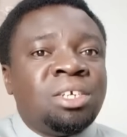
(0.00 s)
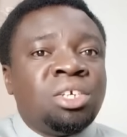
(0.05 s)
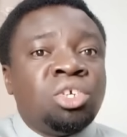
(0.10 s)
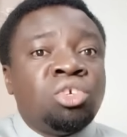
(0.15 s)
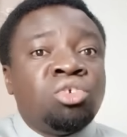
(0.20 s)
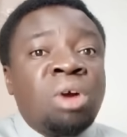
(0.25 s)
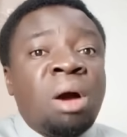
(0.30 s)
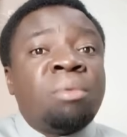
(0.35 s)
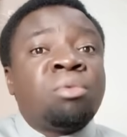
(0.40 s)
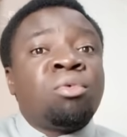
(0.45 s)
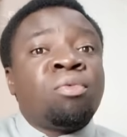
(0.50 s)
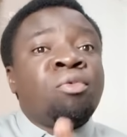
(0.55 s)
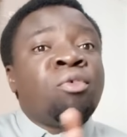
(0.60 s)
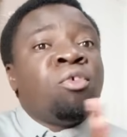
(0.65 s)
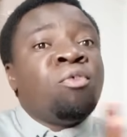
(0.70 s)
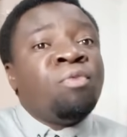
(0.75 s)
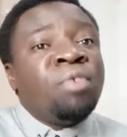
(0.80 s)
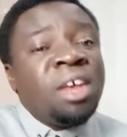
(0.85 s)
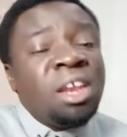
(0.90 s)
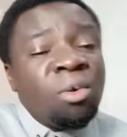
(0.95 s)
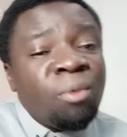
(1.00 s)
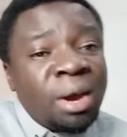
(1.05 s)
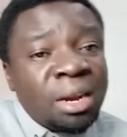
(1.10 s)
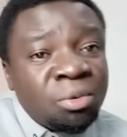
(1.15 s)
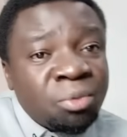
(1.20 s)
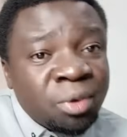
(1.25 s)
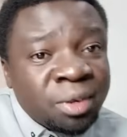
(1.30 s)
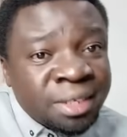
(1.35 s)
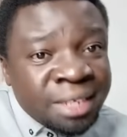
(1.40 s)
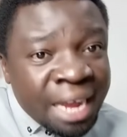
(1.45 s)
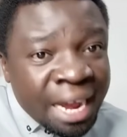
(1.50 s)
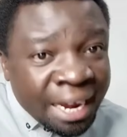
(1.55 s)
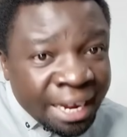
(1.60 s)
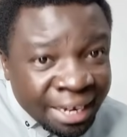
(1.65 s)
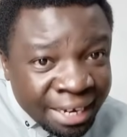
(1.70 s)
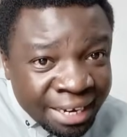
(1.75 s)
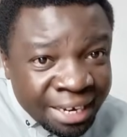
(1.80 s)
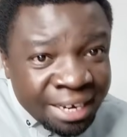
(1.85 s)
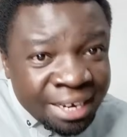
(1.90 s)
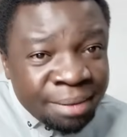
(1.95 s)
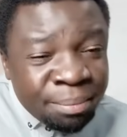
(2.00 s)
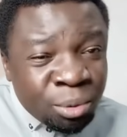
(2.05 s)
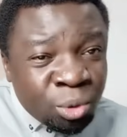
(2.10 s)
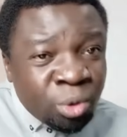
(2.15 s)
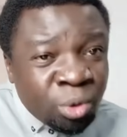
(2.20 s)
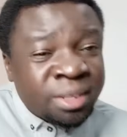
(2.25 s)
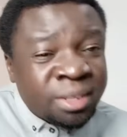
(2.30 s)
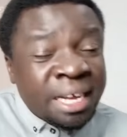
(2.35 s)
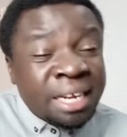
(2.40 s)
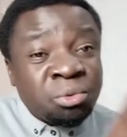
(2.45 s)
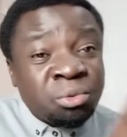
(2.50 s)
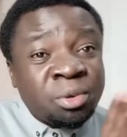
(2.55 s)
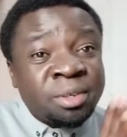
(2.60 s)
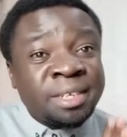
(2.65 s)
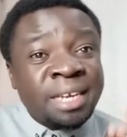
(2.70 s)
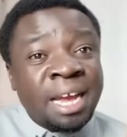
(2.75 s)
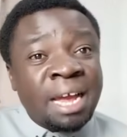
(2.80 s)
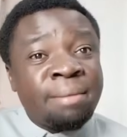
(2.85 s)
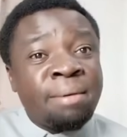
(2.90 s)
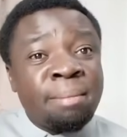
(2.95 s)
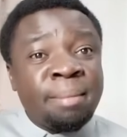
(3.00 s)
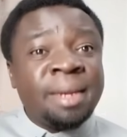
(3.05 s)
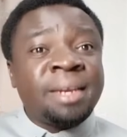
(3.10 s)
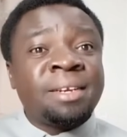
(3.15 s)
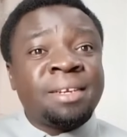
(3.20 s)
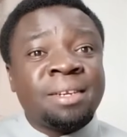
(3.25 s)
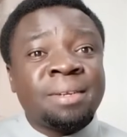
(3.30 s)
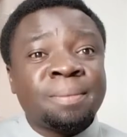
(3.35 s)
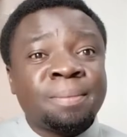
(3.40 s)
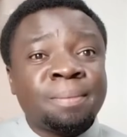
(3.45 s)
You have to fulfill what was agreed, because that was a government.